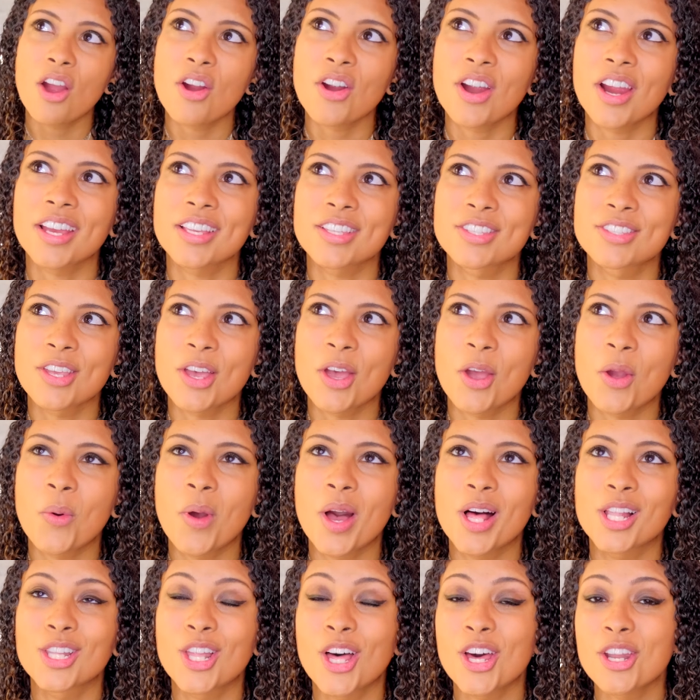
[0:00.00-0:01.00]
All right, so
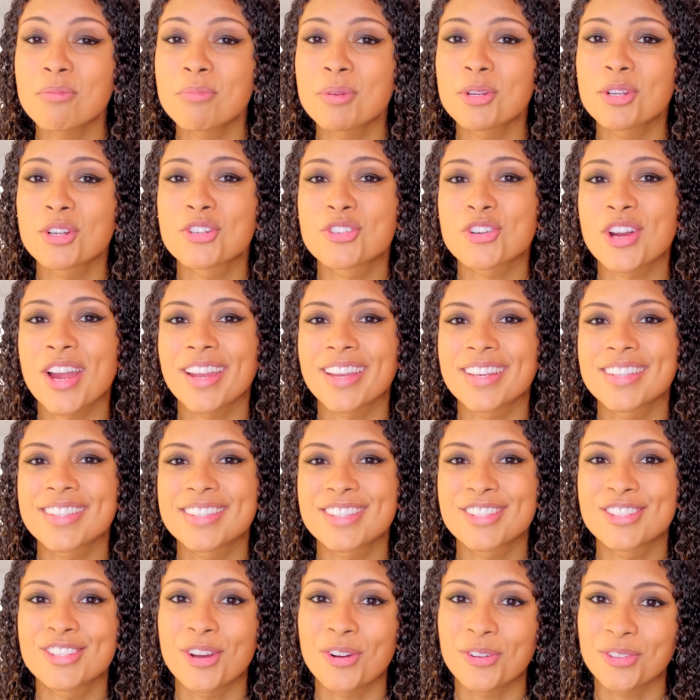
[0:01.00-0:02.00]
a lot of bearded dragons
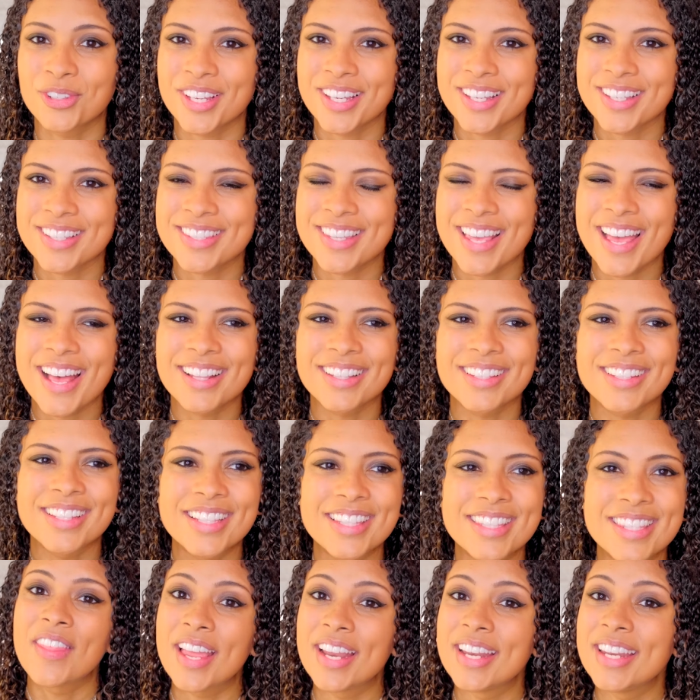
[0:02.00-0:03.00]
don't like
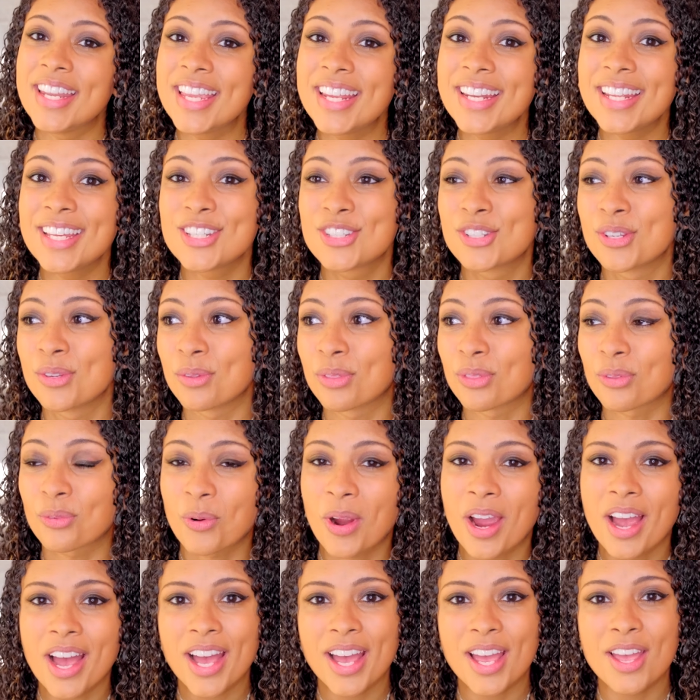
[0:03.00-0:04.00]
salads. They need it to
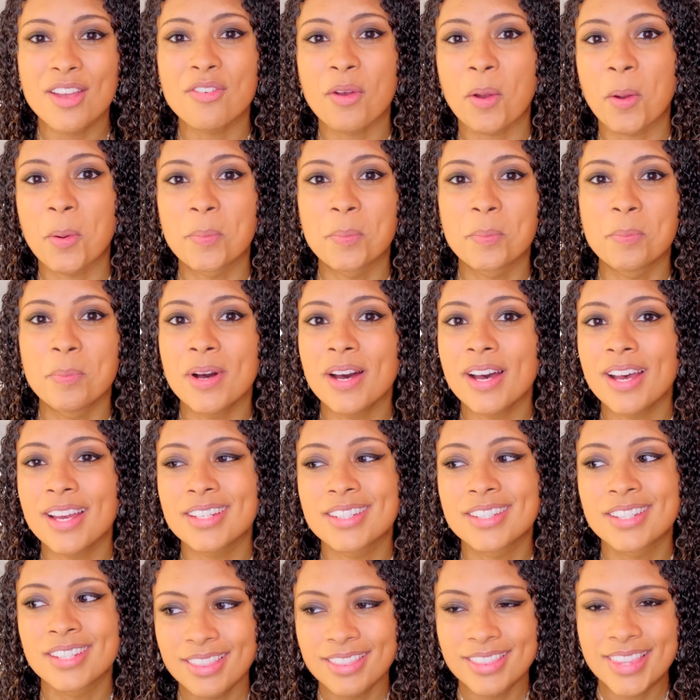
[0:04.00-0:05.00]
thrive,
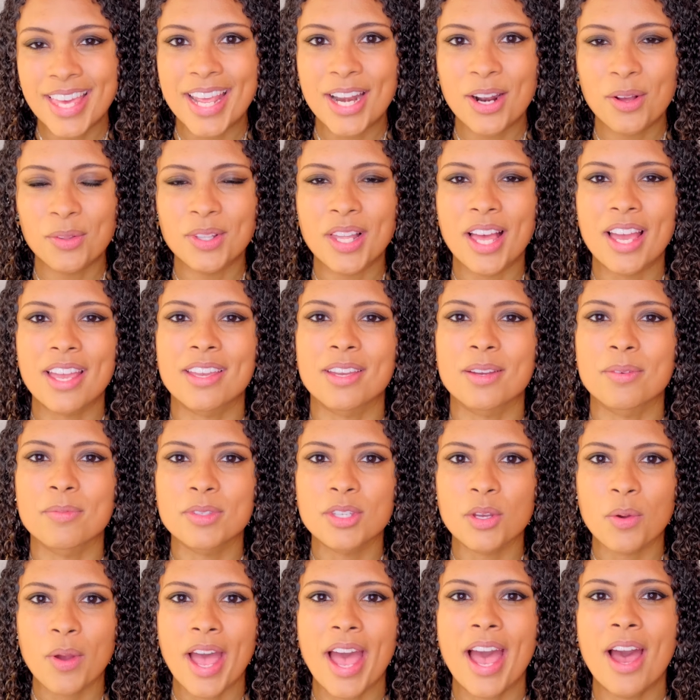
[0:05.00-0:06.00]
but they don't like them.
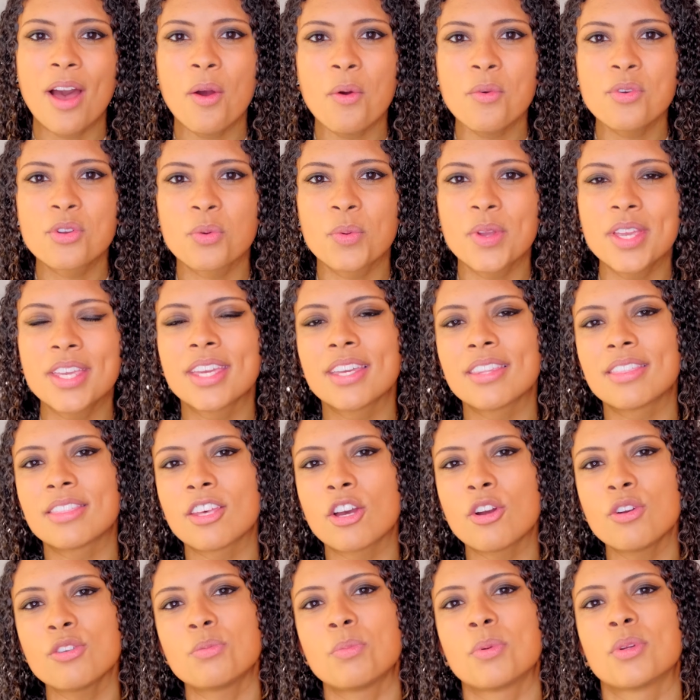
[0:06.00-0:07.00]
So how do we get
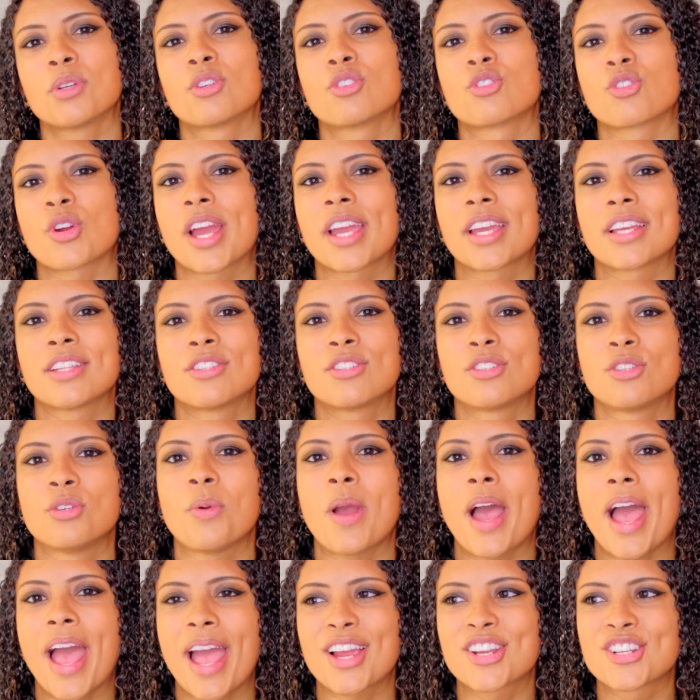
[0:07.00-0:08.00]
those bearded dragons
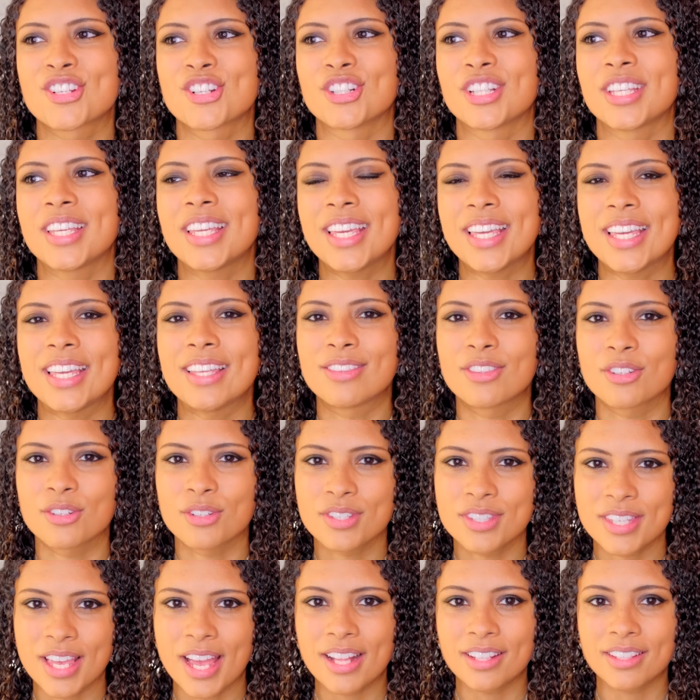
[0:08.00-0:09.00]
to actually eat their
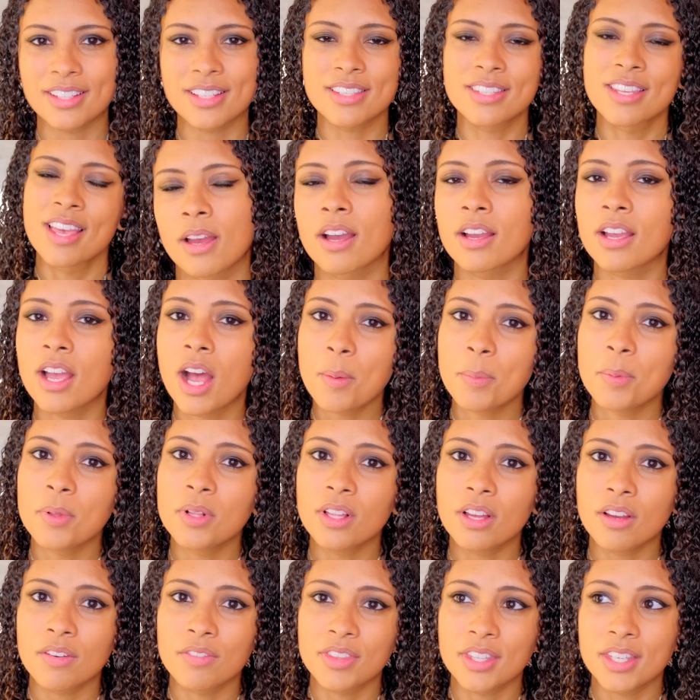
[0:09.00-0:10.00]
salads? A
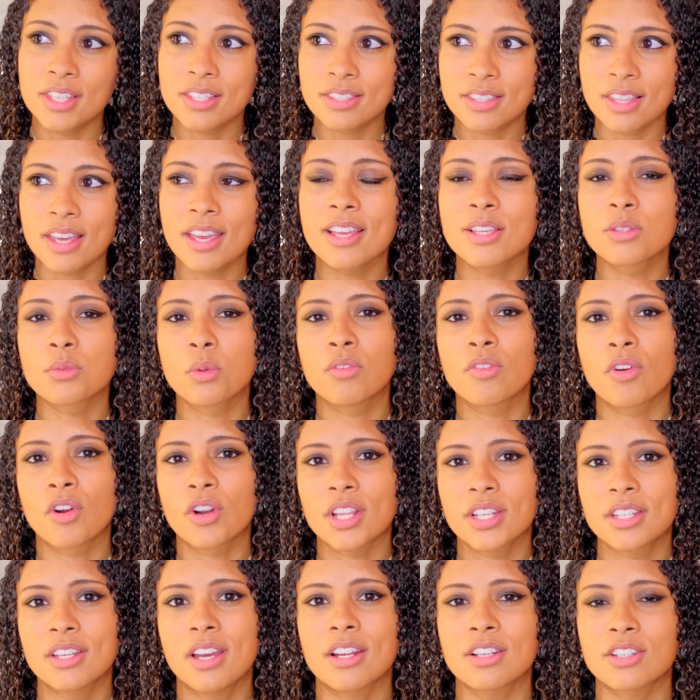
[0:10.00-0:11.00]
couple of these things we've
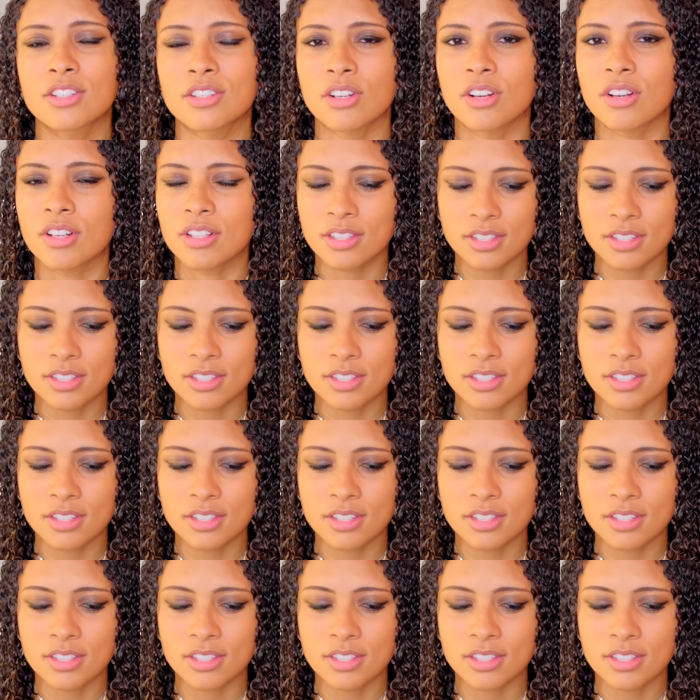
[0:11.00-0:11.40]
already touched on.